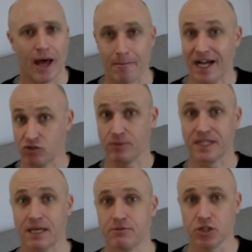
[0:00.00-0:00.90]
that battery
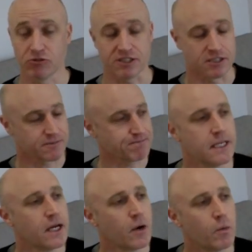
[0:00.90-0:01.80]
becomes useless?
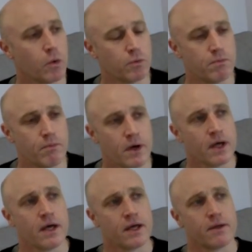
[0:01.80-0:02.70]
Well,
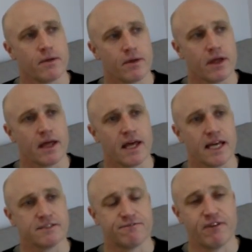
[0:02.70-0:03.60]

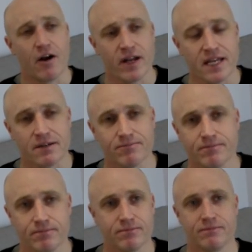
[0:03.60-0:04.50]
it's very
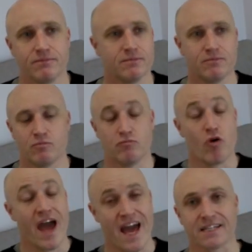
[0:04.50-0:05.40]

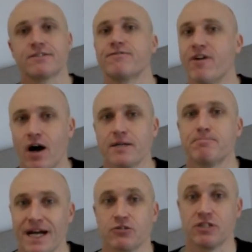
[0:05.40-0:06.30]
rare to find
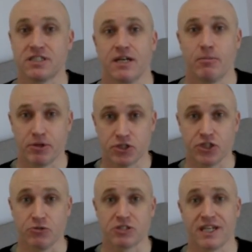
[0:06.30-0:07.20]
batteries that are
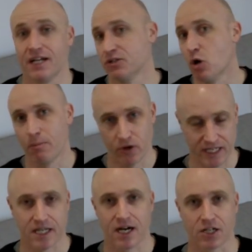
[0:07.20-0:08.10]
produced and not put
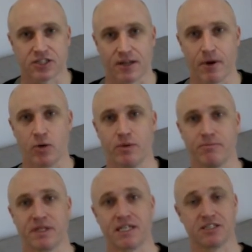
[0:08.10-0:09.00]
in cars at the
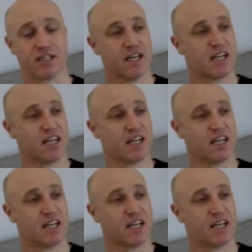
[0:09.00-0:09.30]
moment, because